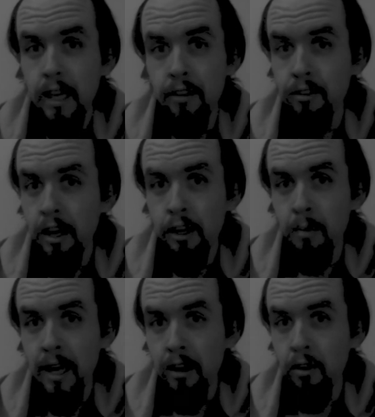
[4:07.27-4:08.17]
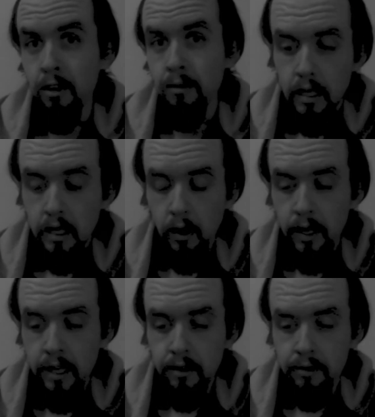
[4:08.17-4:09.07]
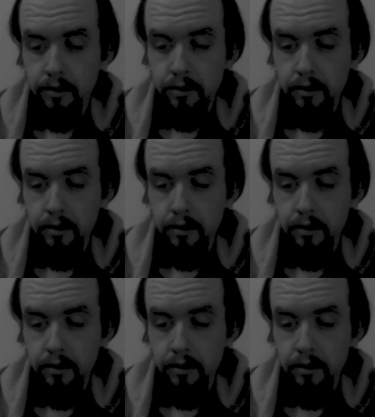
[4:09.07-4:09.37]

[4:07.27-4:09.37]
It's not your bad at all. And